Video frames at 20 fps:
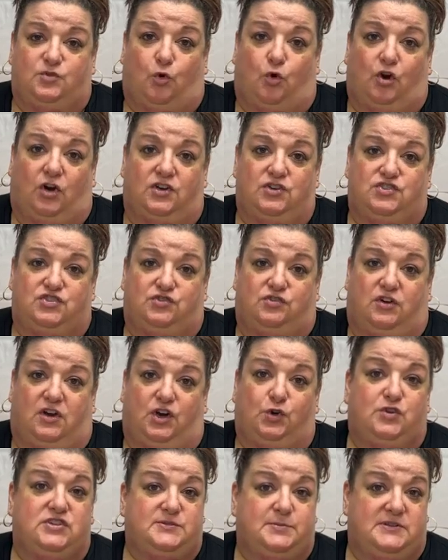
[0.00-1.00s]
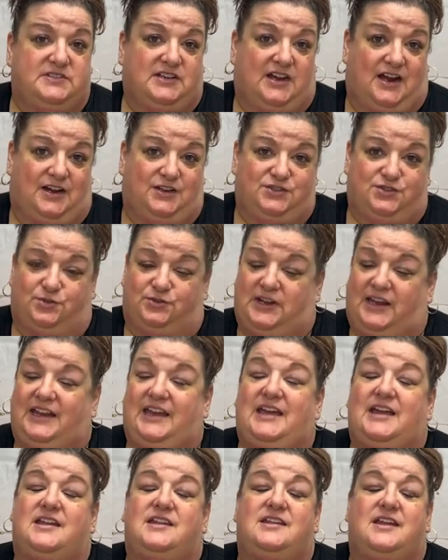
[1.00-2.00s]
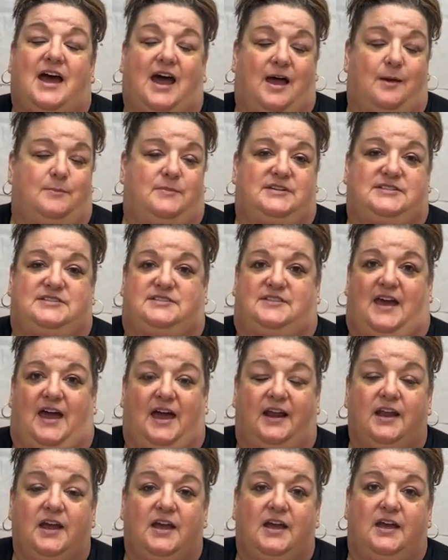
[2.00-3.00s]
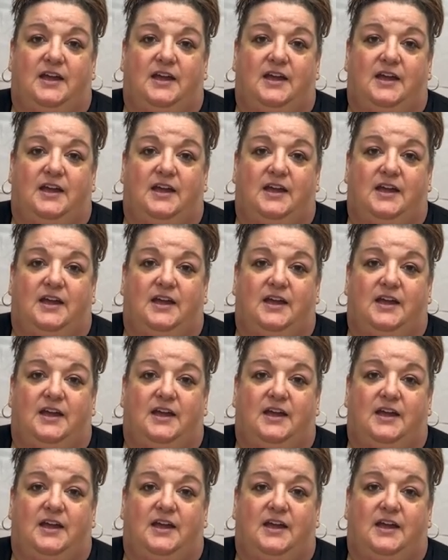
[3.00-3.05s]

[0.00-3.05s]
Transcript: orchestra Christmas concert. I cannot miss that.